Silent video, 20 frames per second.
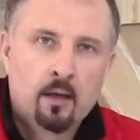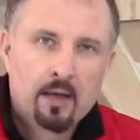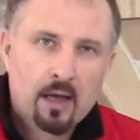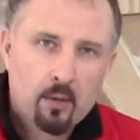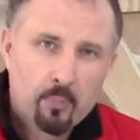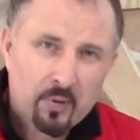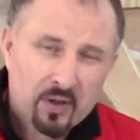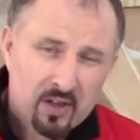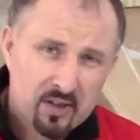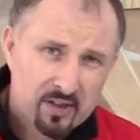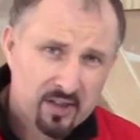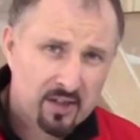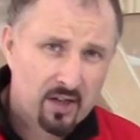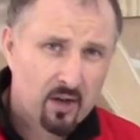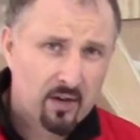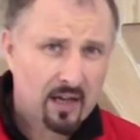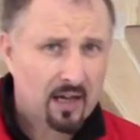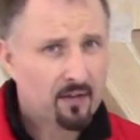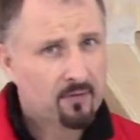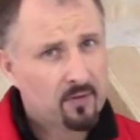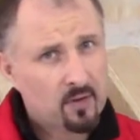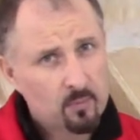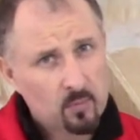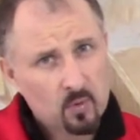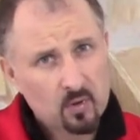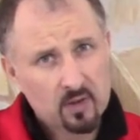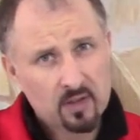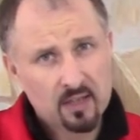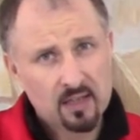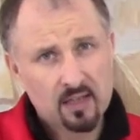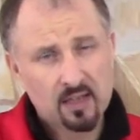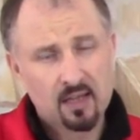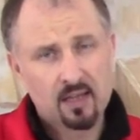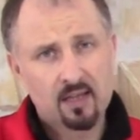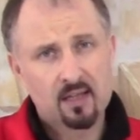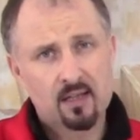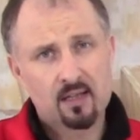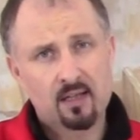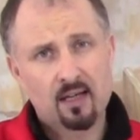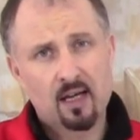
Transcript: Now, because I don't have the money that